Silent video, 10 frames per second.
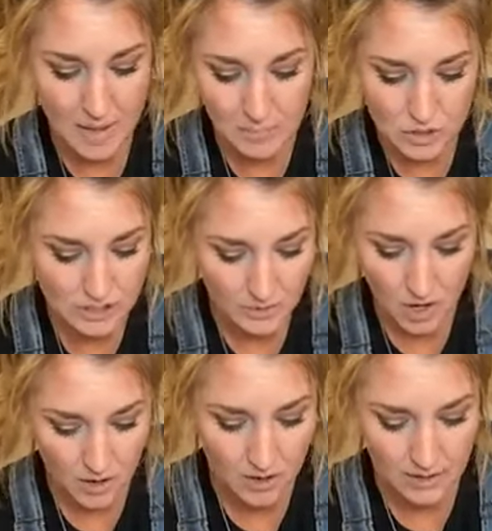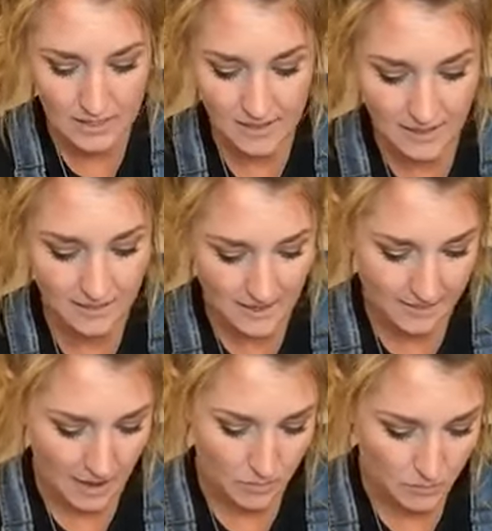membership card, anything like
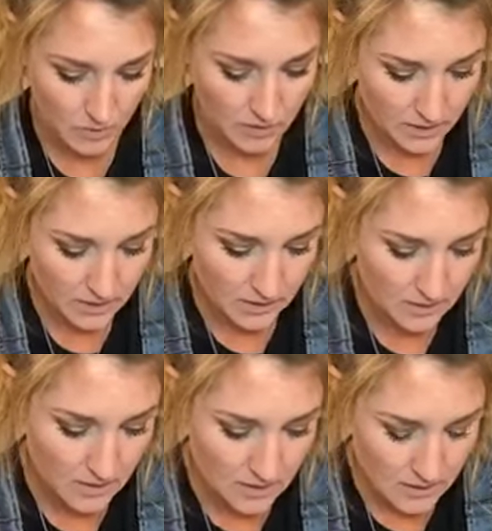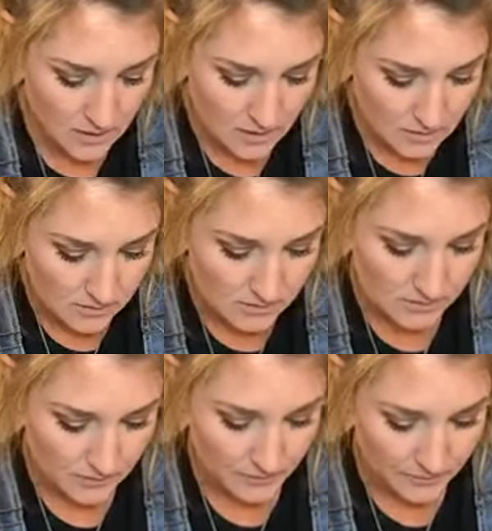that will work.
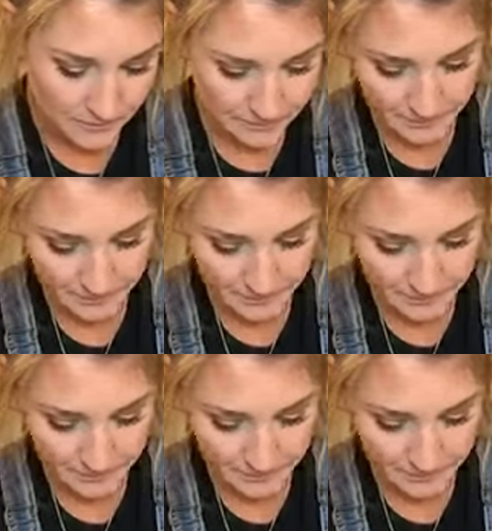So